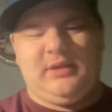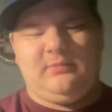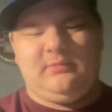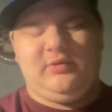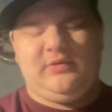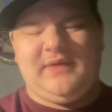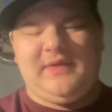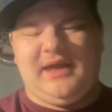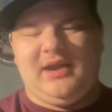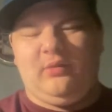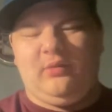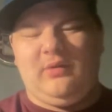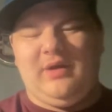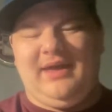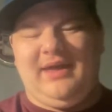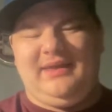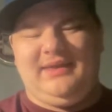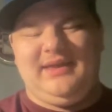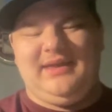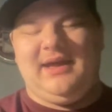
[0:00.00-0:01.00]
Put that
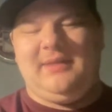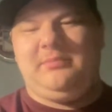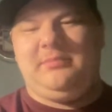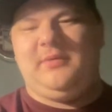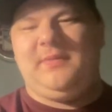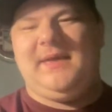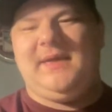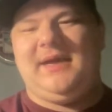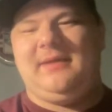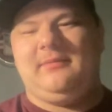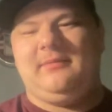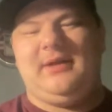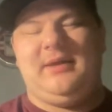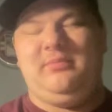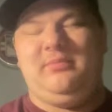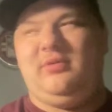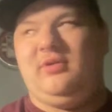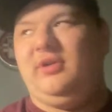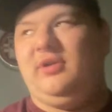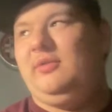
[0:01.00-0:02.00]
away. Yeah, I
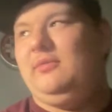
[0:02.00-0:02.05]
put